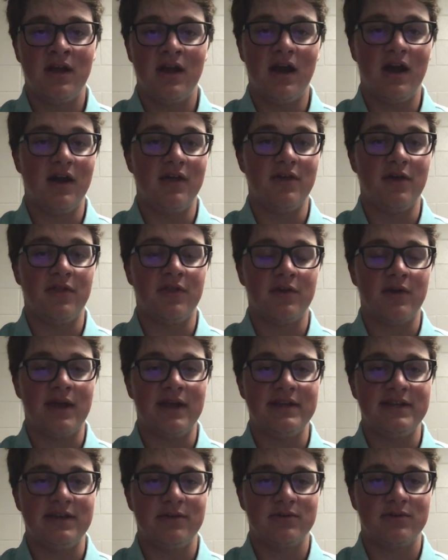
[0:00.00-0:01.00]
Their
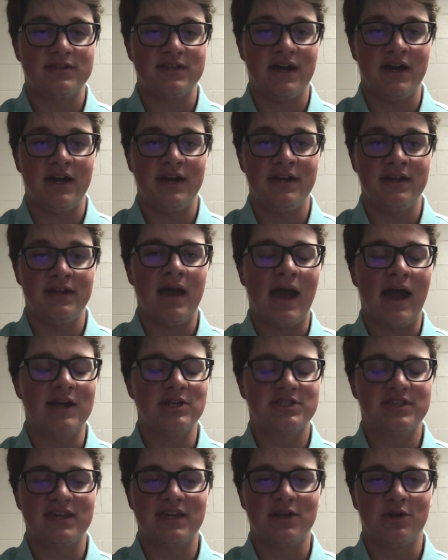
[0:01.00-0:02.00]
AD resigned, and I
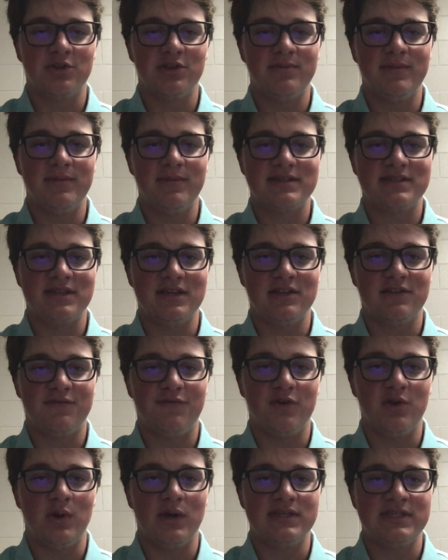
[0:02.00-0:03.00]
just think it only makes sense
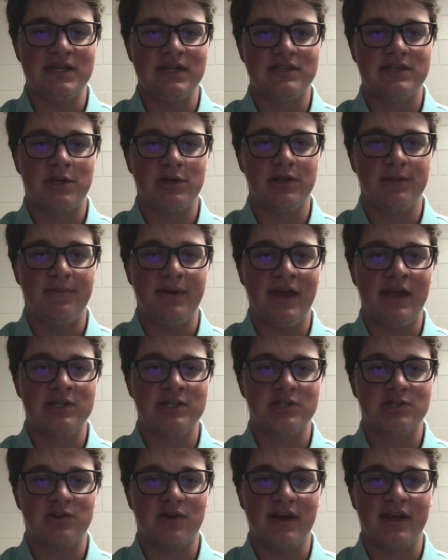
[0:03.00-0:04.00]
for USC to turn the
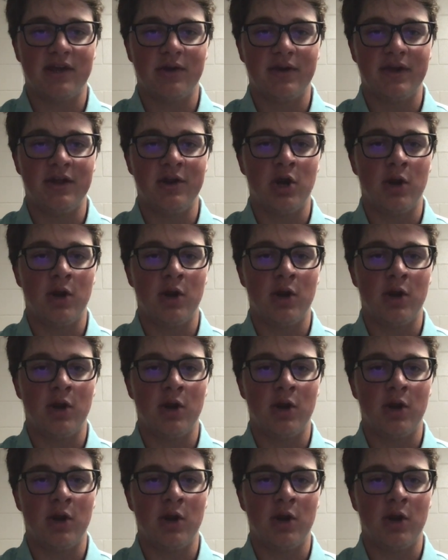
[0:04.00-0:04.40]
page and try to go get